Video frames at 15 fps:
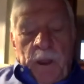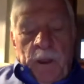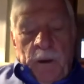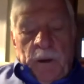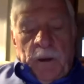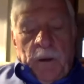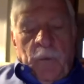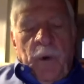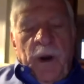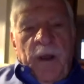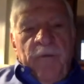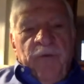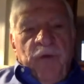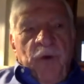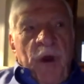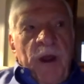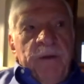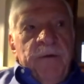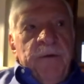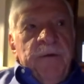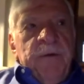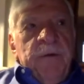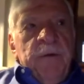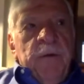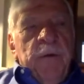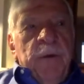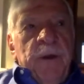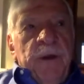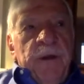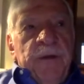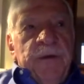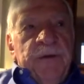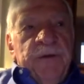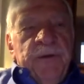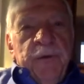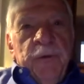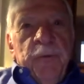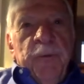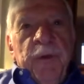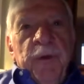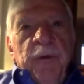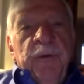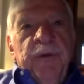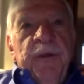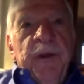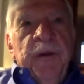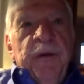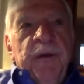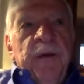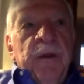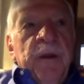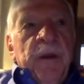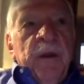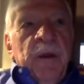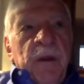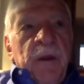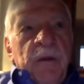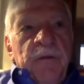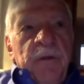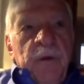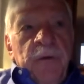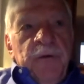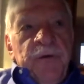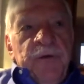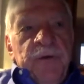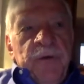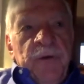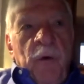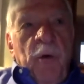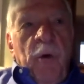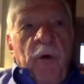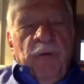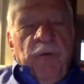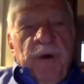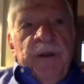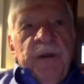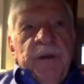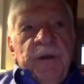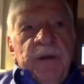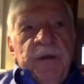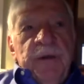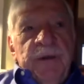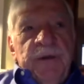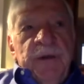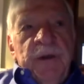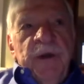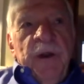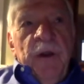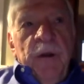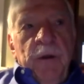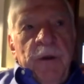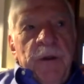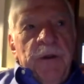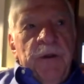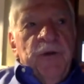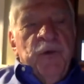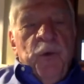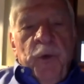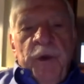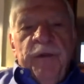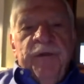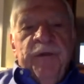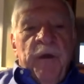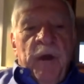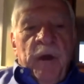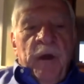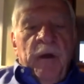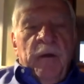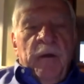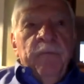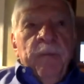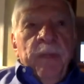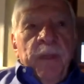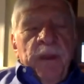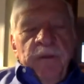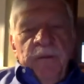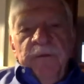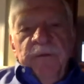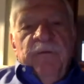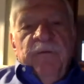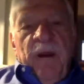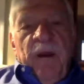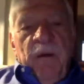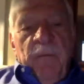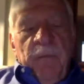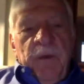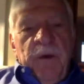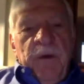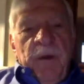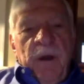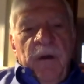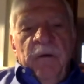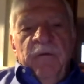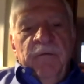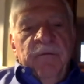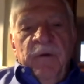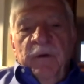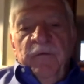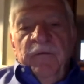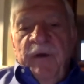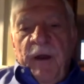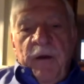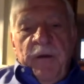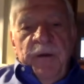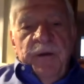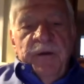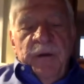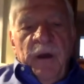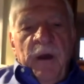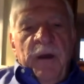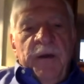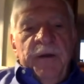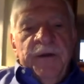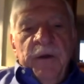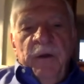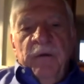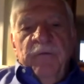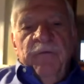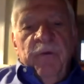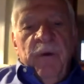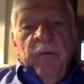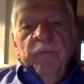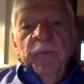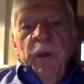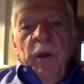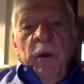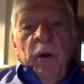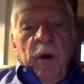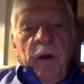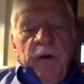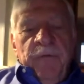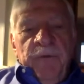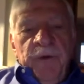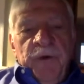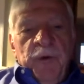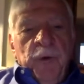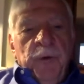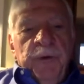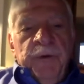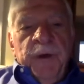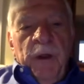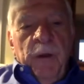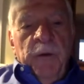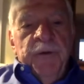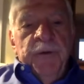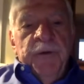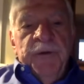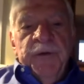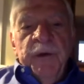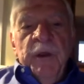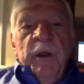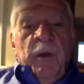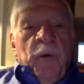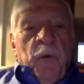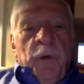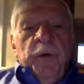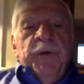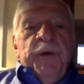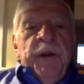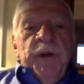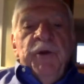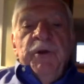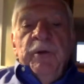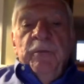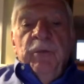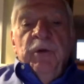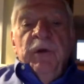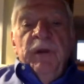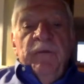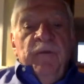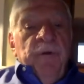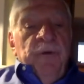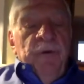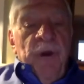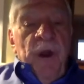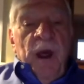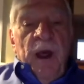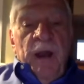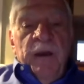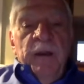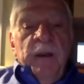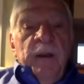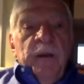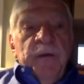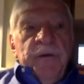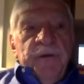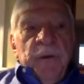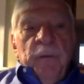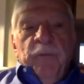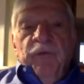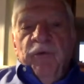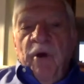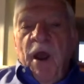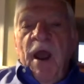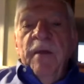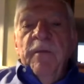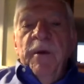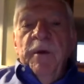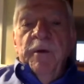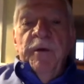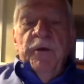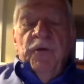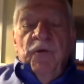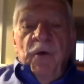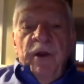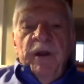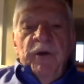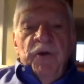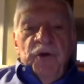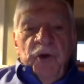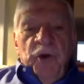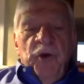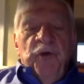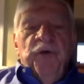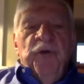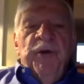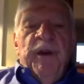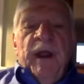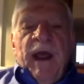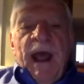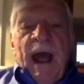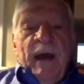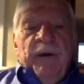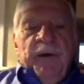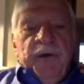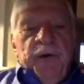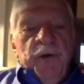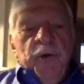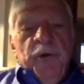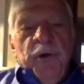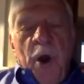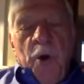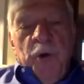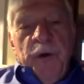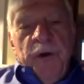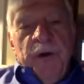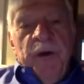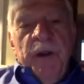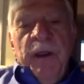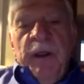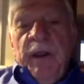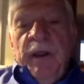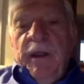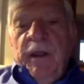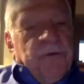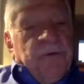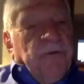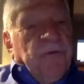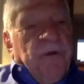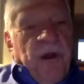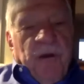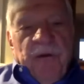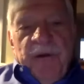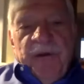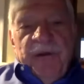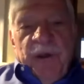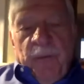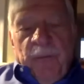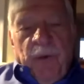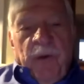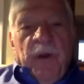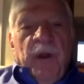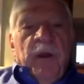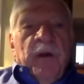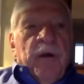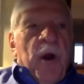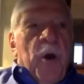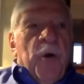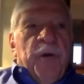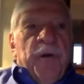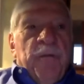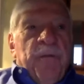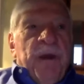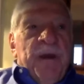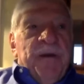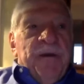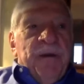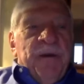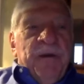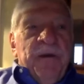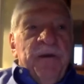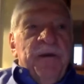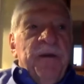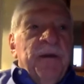uh, what I've tried to do is to build in uh, those already existing areas with uh, the development of, of, various kinds of uh, artificial intelligence we're teaching, believe it or not, some primary grade children how to do coding. It's very simple. Coding basically